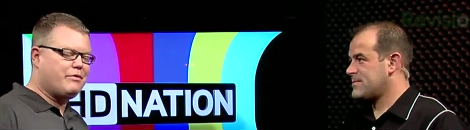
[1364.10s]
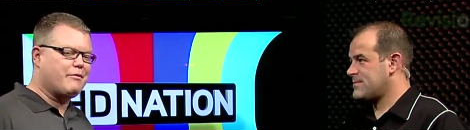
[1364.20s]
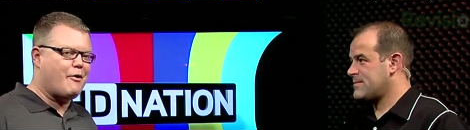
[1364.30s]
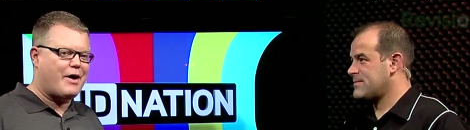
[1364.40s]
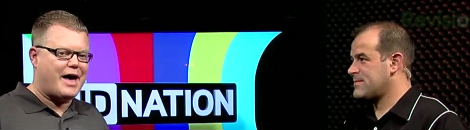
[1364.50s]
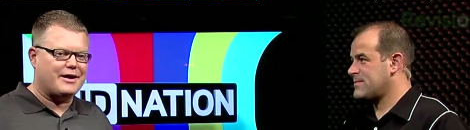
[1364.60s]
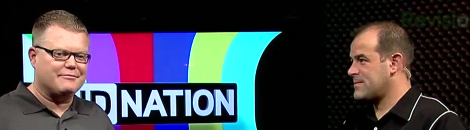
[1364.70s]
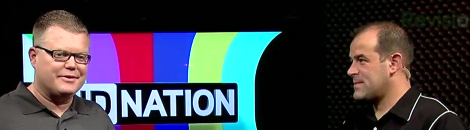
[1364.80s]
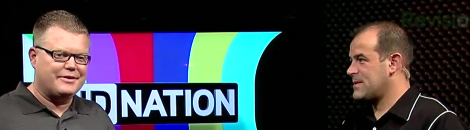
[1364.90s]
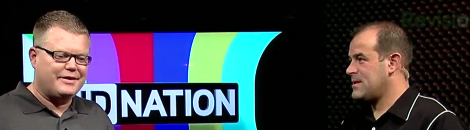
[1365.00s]
Speaker 1: we throw at it?
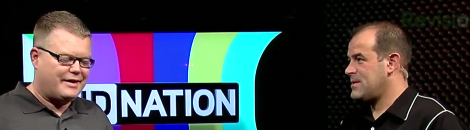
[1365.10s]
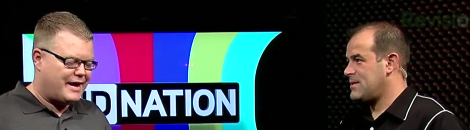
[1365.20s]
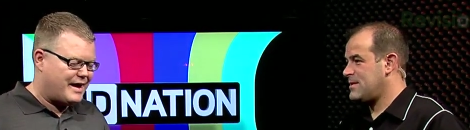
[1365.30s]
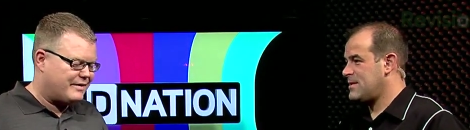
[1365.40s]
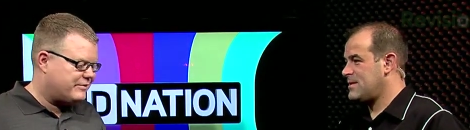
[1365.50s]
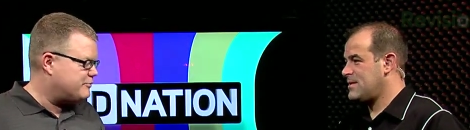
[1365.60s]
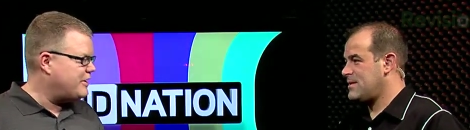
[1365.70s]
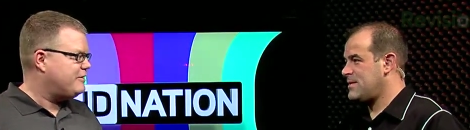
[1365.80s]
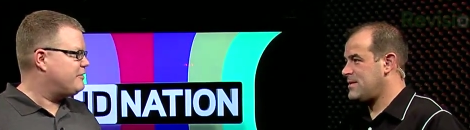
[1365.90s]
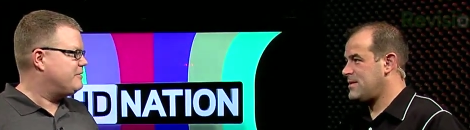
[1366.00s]
And
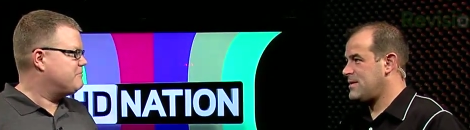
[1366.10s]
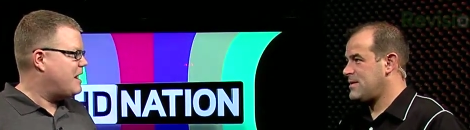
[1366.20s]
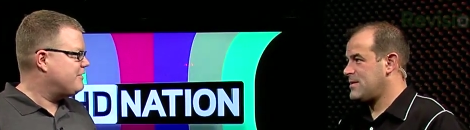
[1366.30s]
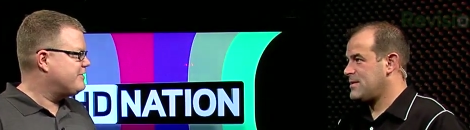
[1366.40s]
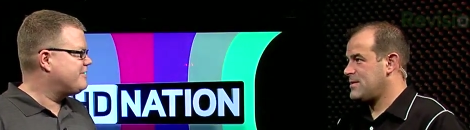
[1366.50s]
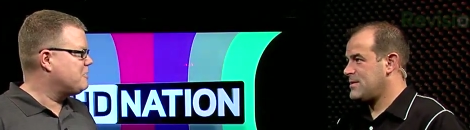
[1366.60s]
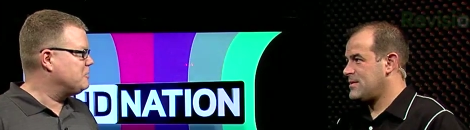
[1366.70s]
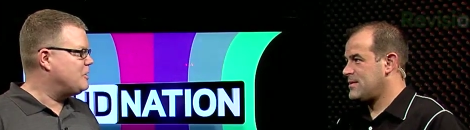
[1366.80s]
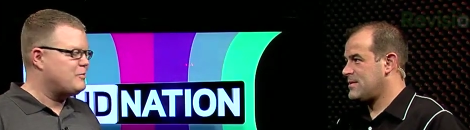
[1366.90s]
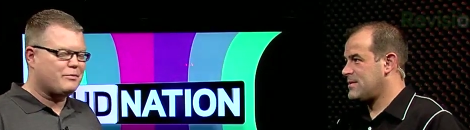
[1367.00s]
subjectively, how does the sucker
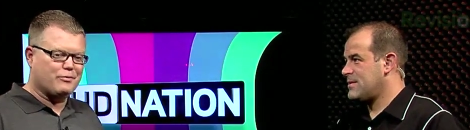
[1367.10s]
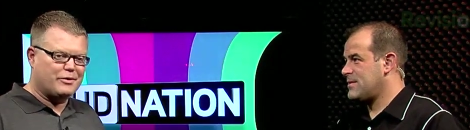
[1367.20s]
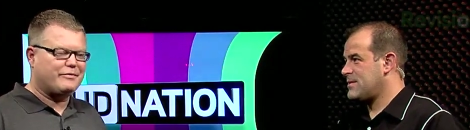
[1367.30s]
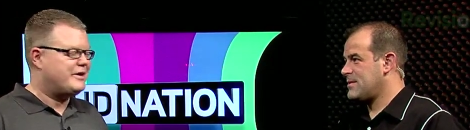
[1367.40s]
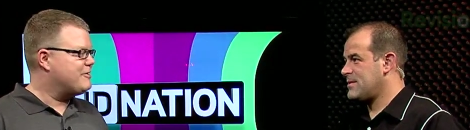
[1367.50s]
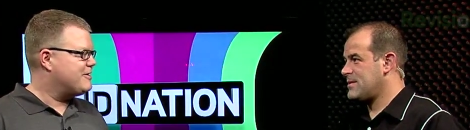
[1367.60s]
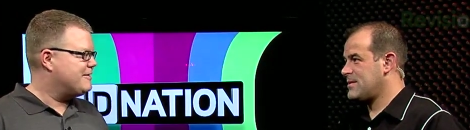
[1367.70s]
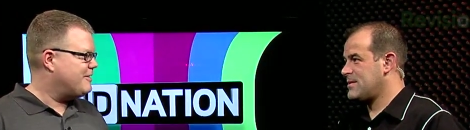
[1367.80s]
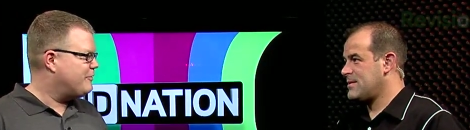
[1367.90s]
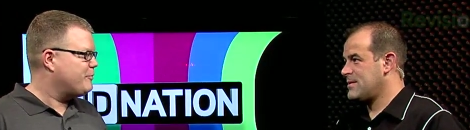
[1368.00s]
look with real video on
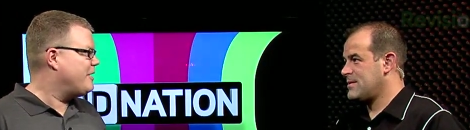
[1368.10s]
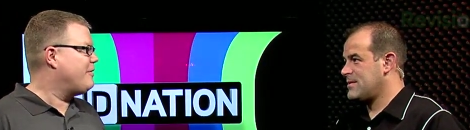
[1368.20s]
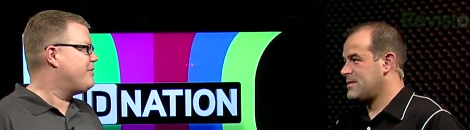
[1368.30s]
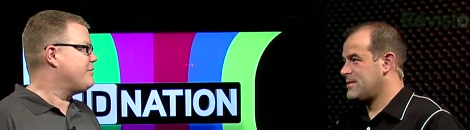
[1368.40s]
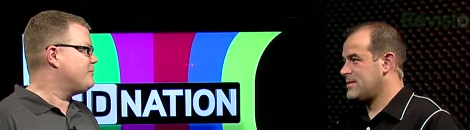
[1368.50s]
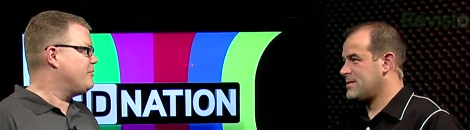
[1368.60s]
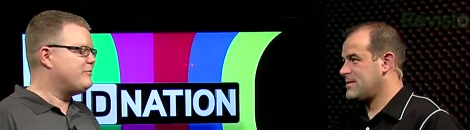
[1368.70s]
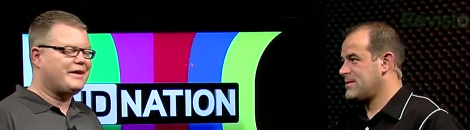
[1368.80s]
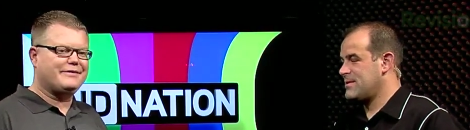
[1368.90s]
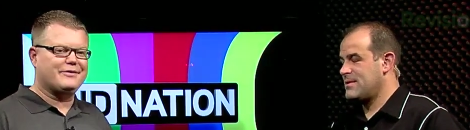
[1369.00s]
it? Those will be all the things we'll
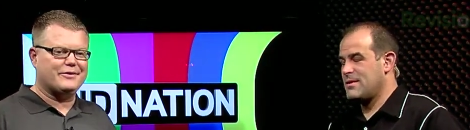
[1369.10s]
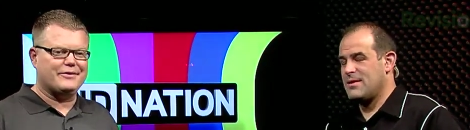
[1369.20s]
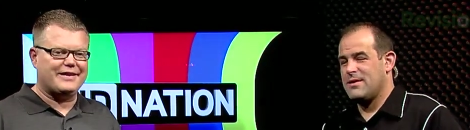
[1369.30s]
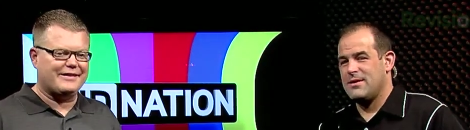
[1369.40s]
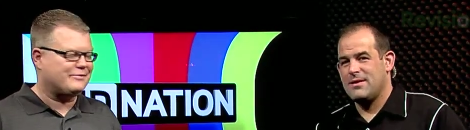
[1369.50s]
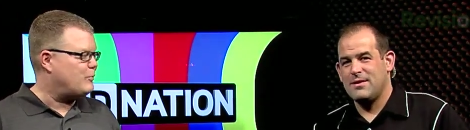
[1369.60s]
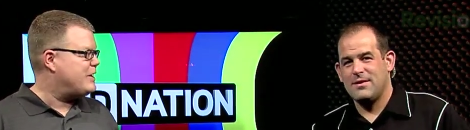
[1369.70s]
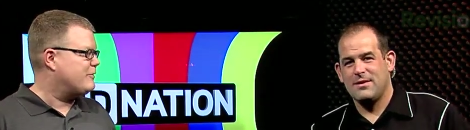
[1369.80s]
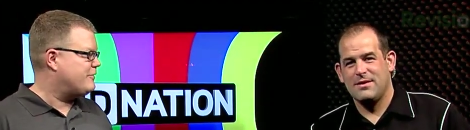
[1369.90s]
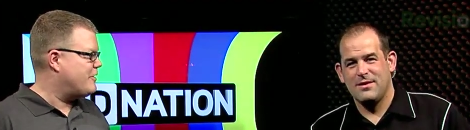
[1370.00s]
hopefully get to here in the next
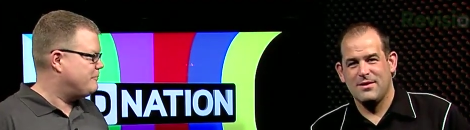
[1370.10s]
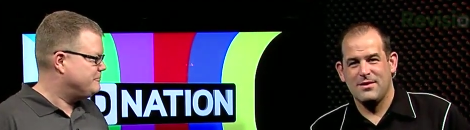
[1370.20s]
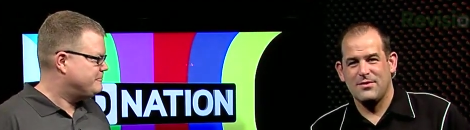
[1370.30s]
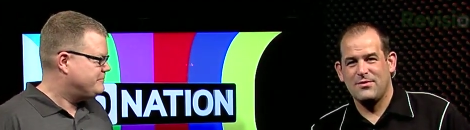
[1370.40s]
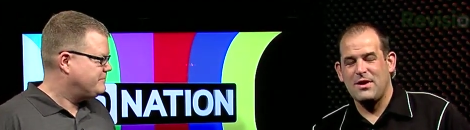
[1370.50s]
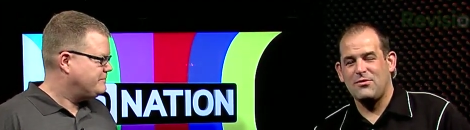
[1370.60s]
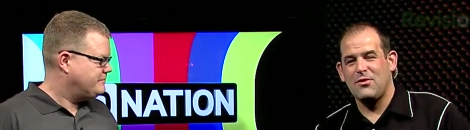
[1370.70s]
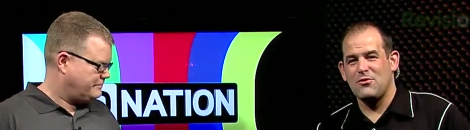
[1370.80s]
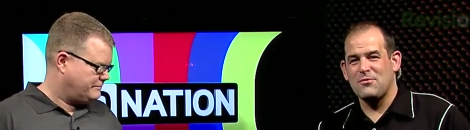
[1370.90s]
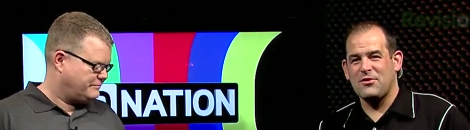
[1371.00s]
week or
Speaker 2: so. Stay
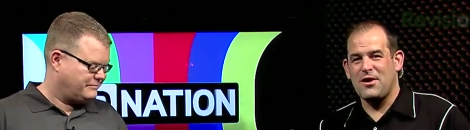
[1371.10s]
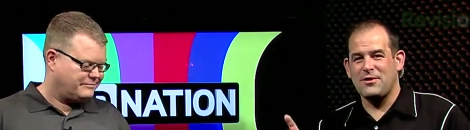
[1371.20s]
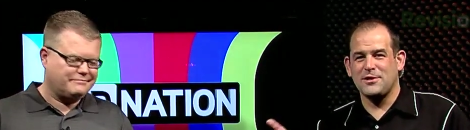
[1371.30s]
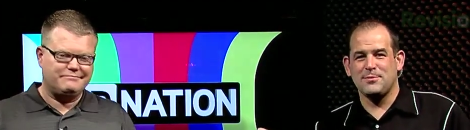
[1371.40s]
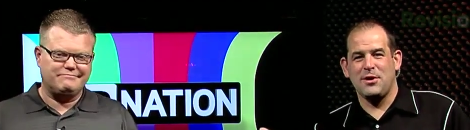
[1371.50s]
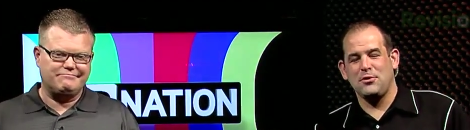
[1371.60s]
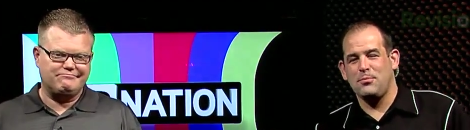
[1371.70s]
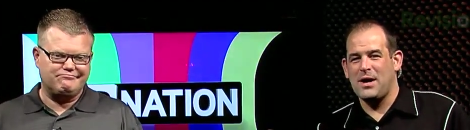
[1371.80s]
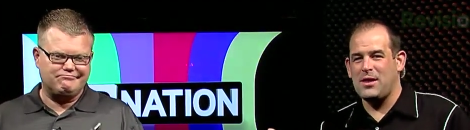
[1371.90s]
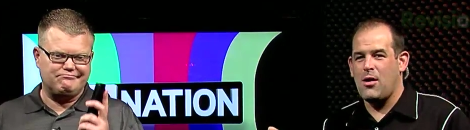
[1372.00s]
tuned. Mr. Heron has a brand new
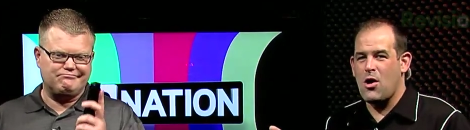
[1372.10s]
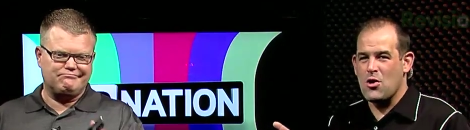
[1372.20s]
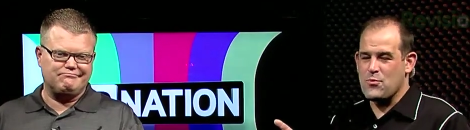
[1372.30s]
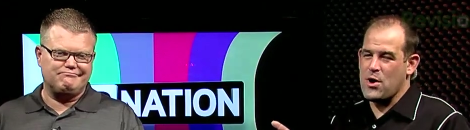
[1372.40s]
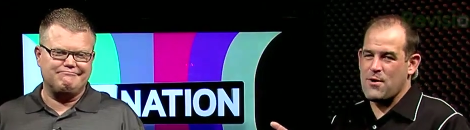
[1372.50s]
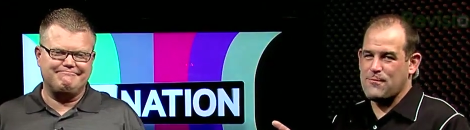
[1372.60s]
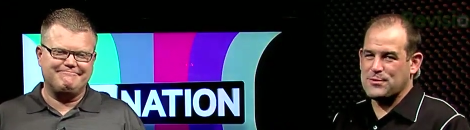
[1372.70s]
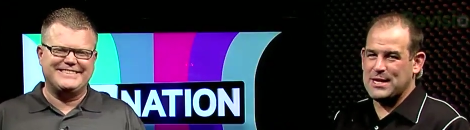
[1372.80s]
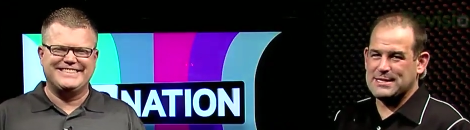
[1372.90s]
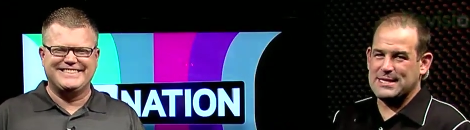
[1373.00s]
pile of hardware for
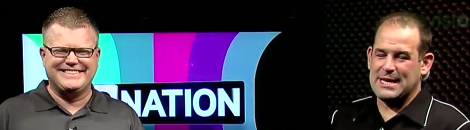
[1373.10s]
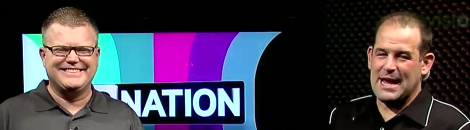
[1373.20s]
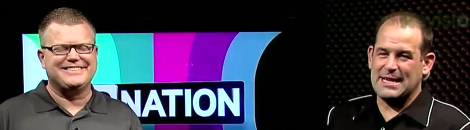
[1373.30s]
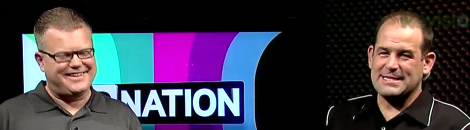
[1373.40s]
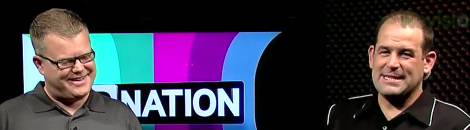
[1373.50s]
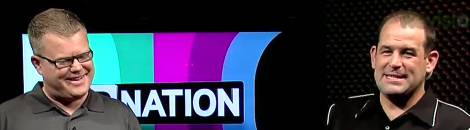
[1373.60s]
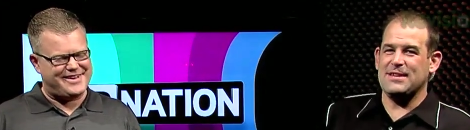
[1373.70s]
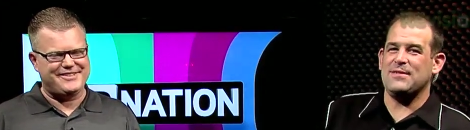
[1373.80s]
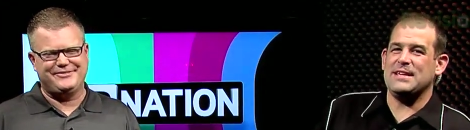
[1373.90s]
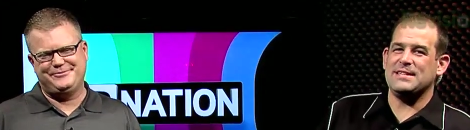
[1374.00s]
testing
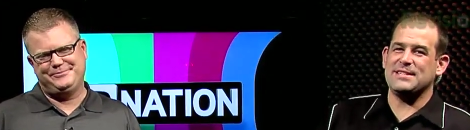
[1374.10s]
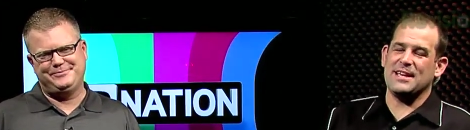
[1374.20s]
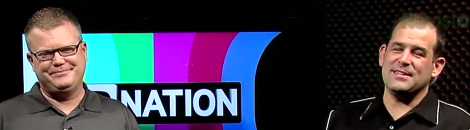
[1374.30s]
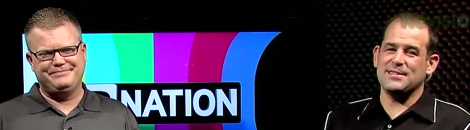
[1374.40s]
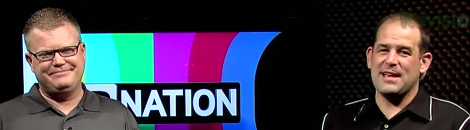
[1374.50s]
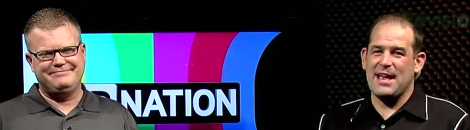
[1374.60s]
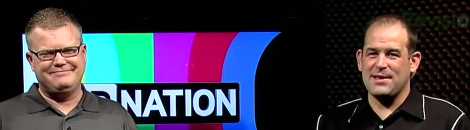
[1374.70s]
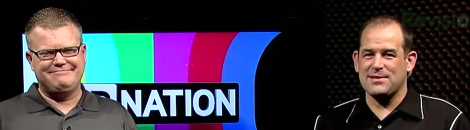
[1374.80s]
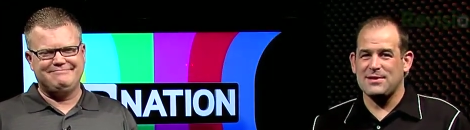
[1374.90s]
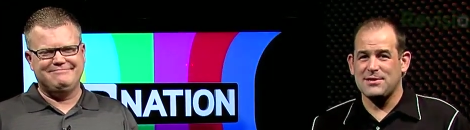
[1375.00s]
HDTVs. Yeah. He's getting his
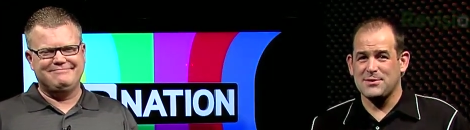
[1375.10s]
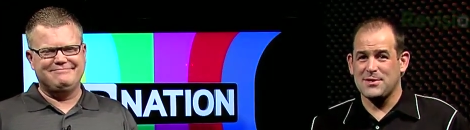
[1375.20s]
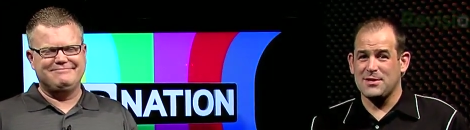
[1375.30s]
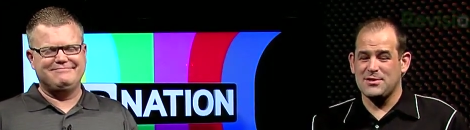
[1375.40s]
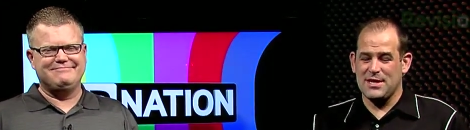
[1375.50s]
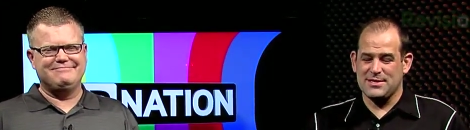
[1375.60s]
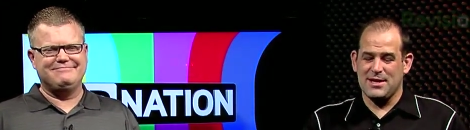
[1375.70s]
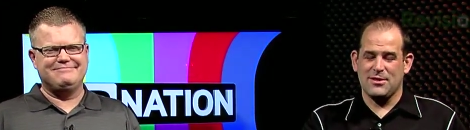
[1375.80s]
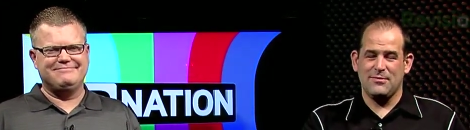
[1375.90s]
hands on, so he's going to test